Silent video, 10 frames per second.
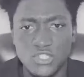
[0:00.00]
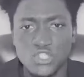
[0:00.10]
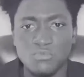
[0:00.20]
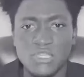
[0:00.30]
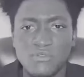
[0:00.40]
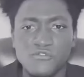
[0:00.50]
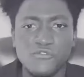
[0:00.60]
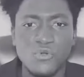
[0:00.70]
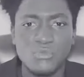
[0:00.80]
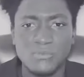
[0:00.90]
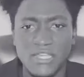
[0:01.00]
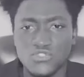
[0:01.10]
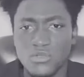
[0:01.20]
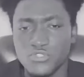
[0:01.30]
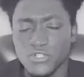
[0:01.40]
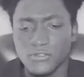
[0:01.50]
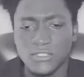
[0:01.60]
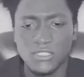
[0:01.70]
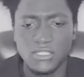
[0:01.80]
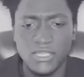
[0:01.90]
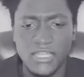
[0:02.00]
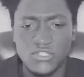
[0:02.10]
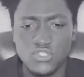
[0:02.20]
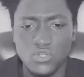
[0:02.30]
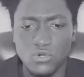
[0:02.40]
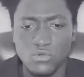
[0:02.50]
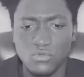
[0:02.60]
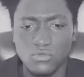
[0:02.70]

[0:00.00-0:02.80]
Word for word: should be informed by Scripture. And so,